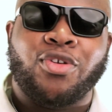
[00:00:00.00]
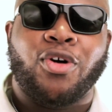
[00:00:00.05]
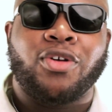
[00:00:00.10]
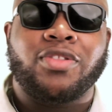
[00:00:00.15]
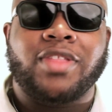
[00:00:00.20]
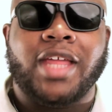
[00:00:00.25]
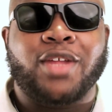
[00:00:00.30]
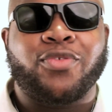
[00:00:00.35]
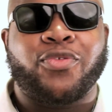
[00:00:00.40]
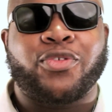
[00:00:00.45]

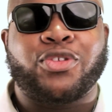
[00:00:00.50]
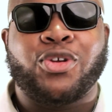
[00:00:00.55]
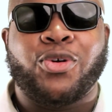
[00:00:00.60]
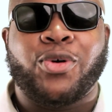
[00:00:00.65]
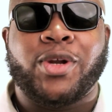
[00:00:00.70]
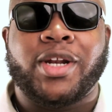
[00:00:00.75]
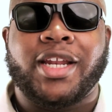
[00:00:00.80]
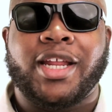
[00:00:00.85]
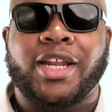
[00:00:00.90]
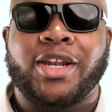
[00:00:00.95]
throwing thanks for
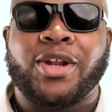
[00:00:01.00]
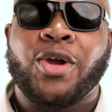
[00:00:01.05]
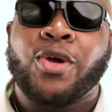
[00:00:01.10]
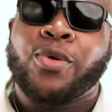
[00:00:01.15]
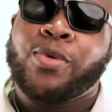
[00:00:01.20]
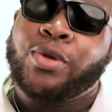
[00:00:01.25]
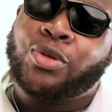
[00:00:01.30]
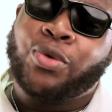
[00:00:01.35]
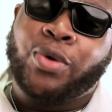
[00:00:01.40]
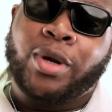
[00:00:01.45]
tuning in.
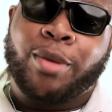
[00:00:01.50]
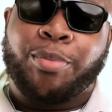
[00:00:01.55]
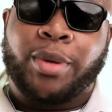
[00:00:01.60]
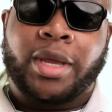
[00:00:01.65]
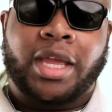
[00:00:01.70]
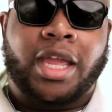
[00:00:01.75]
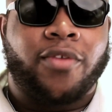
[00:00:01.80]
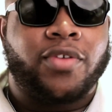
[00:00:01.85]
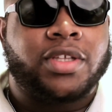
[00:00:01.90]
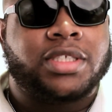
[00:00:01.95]
We're doing it
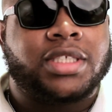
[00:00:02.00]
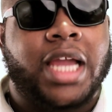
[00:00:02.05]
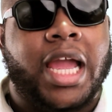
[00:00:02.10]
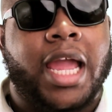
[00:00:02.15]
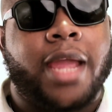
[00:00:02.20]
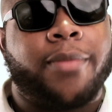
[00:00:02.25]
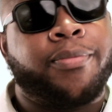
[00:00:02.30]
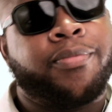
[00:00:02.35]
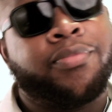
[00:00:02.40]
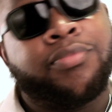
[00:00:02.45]
big every
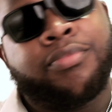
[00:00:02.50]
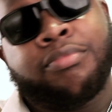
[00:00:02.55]
time.